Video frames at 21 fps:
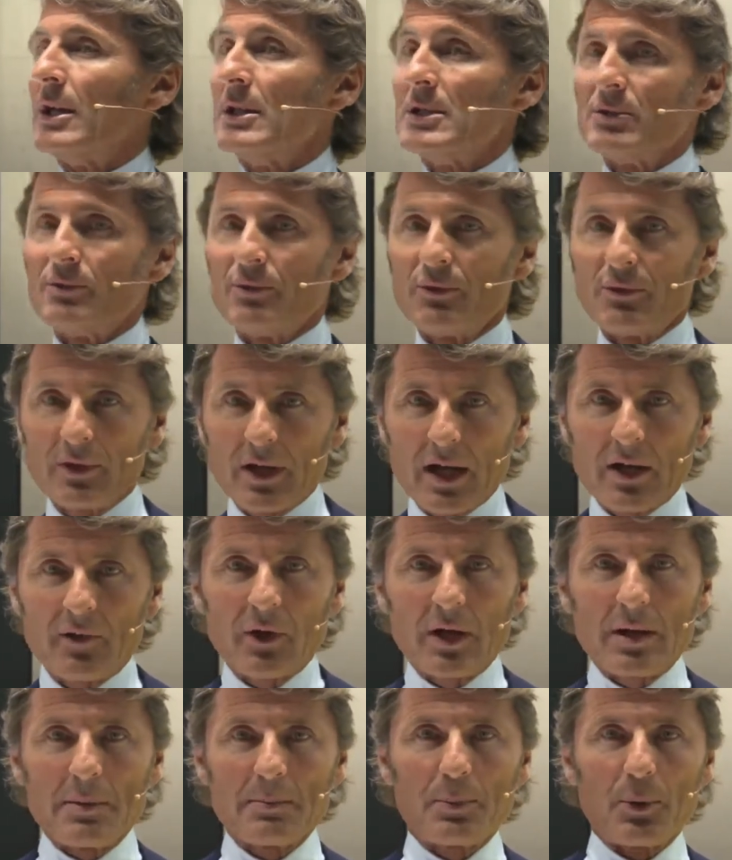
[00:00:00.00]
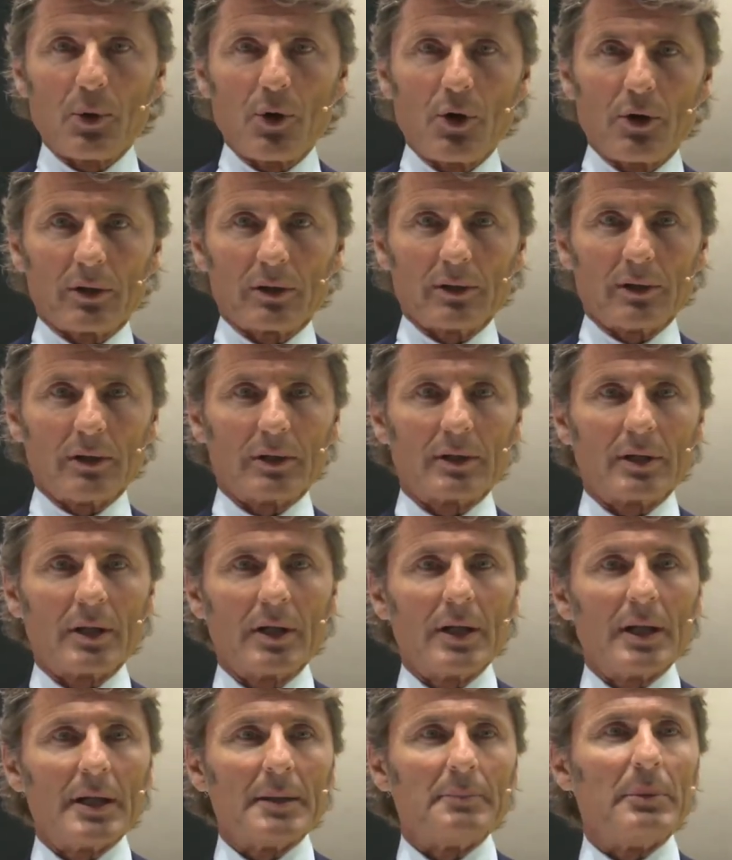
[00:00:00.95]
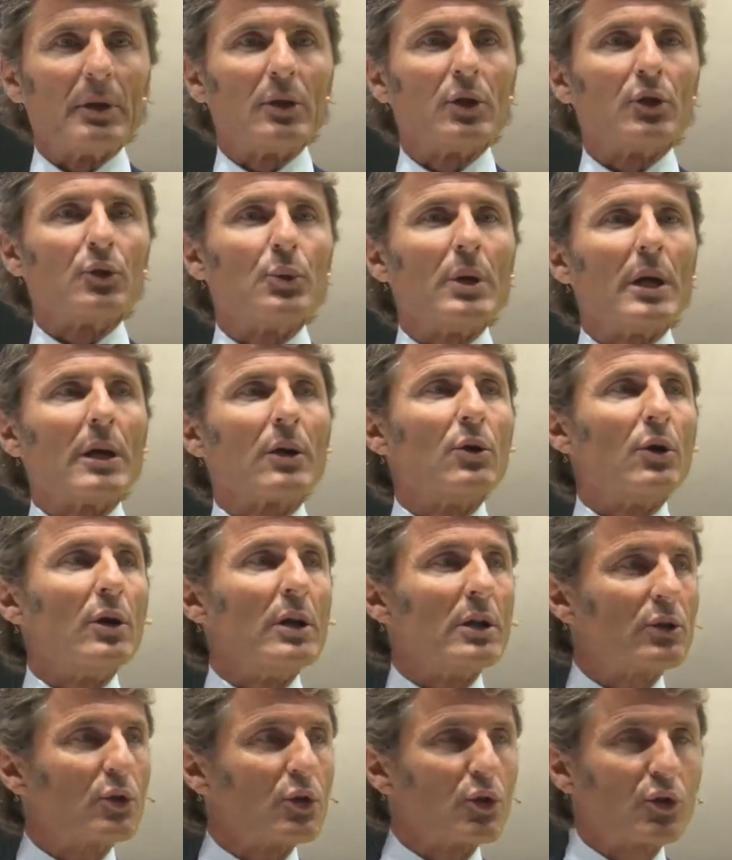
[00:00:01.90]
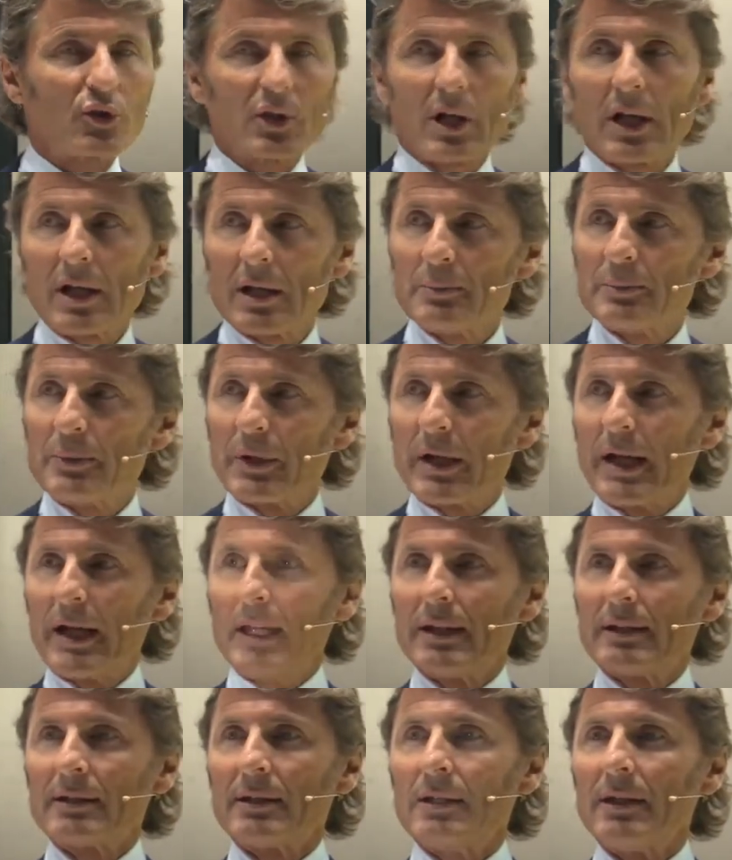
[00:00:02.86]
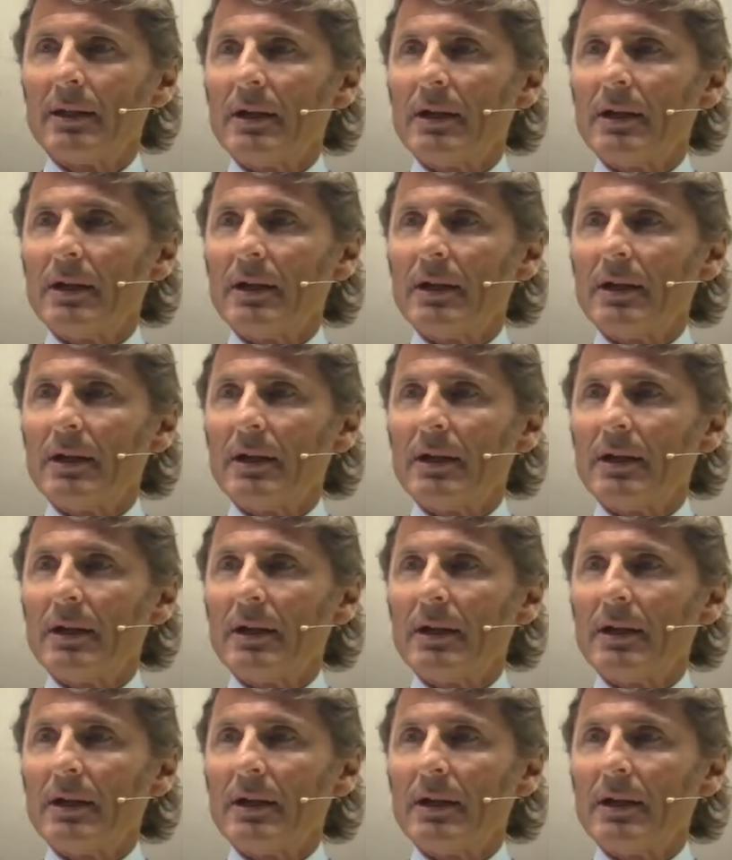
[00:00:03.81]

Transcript: is very important because we are going to celebrate